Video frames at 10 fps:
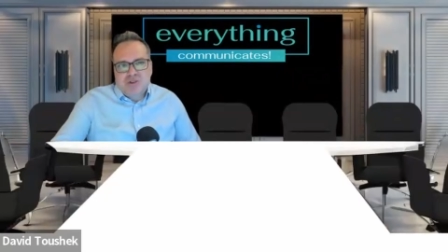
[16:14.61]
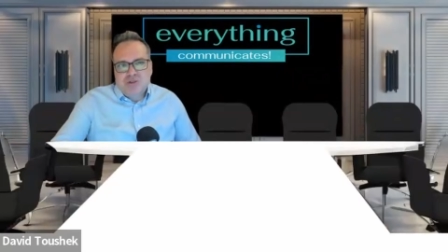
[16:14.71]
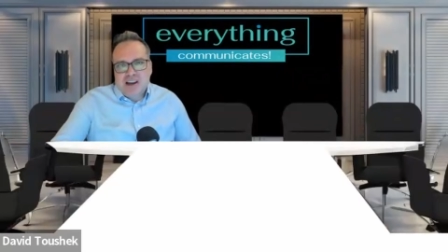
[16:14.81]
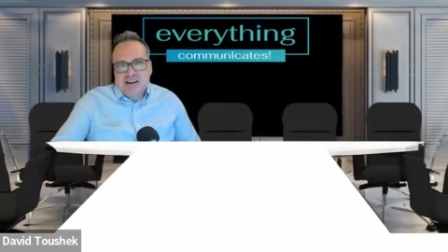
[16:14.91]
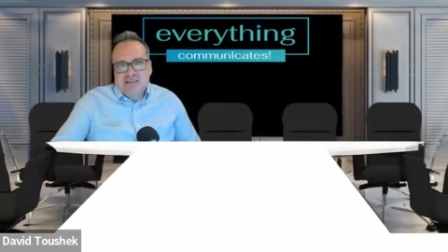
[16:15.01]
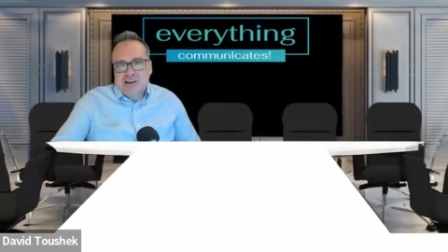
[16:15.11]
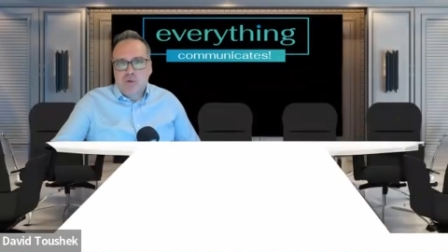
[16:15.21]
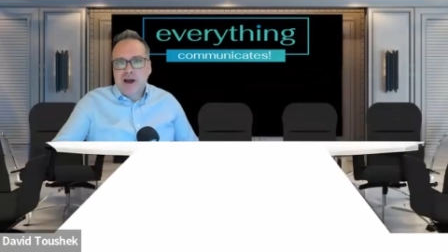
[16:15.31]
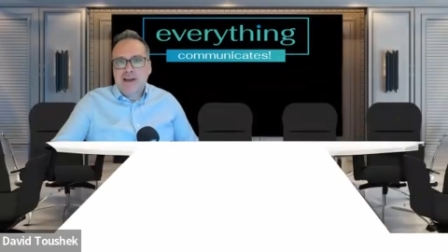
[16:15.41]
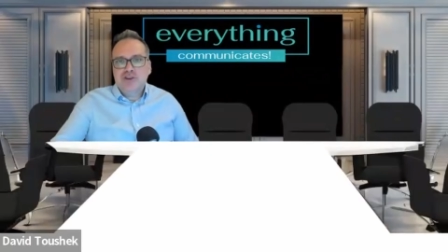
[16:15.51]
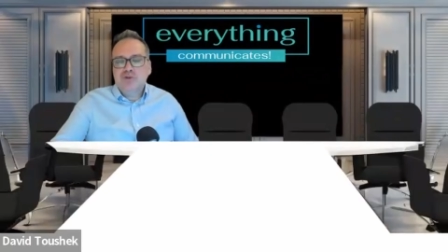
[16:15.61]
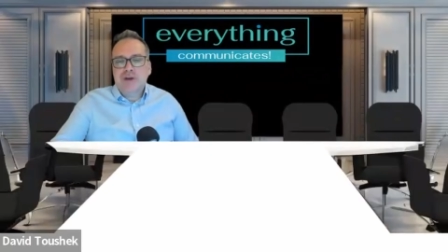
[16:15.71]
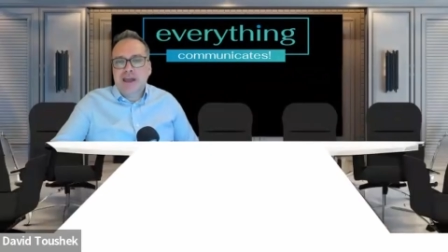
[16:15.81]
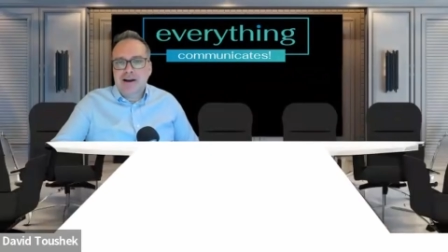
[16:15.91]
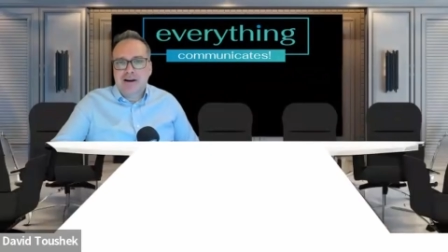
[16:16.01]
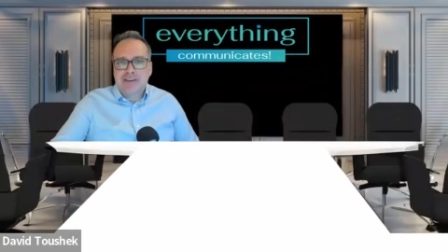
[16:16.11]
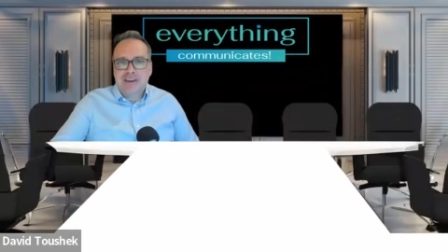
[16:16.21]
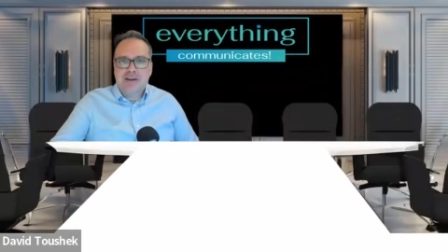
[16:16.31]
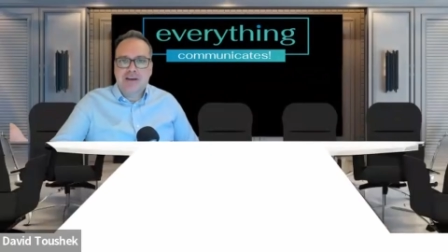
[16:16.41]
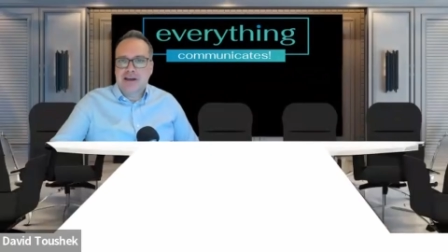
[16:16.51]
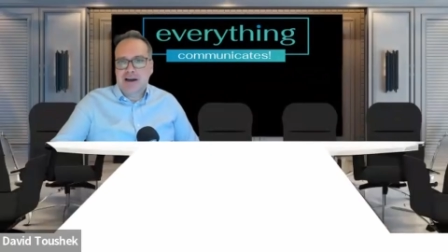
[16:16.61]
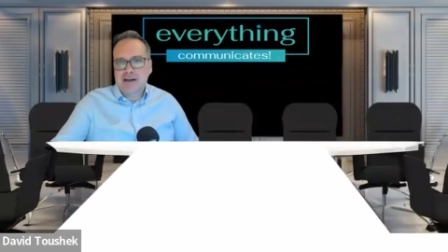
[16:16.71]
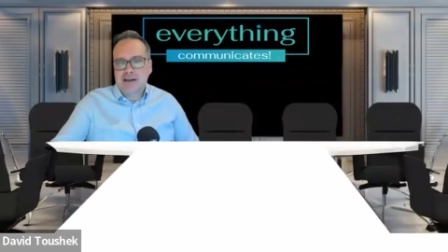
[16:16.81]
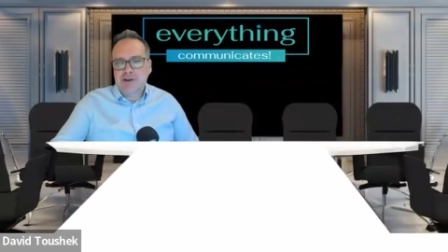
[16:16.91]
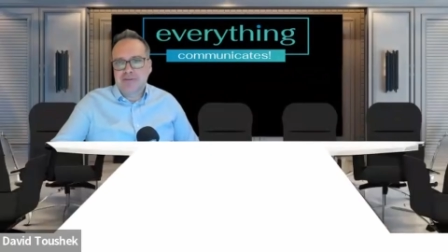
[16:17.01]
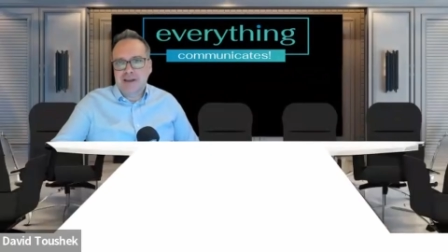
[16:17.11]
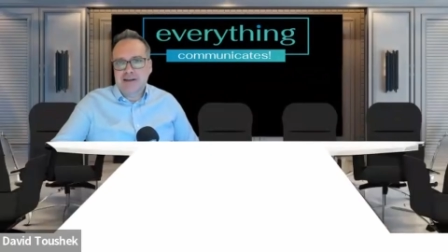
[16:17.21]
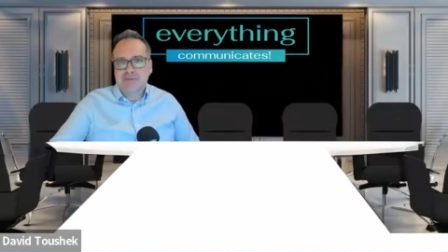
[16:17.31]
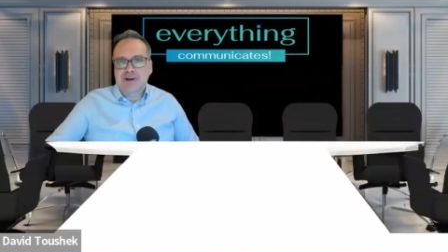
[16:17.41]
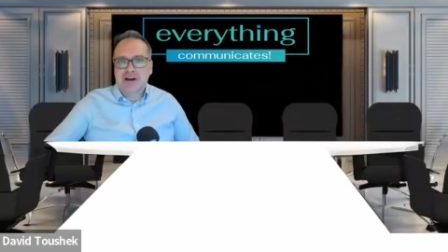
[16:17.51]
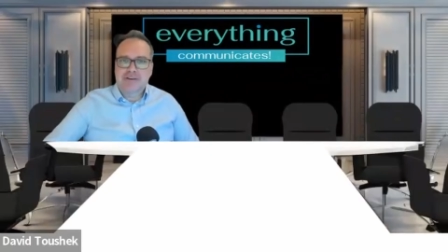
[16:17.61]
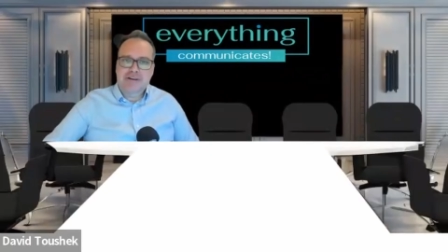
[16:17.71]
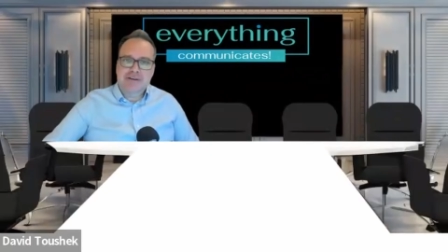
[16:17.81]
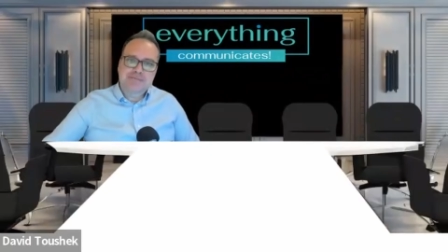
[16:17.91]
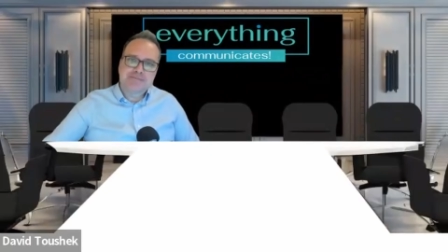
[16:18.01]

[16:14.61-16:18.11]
Who cares? Like, why do you care that you didn't hire anybody from that demographic?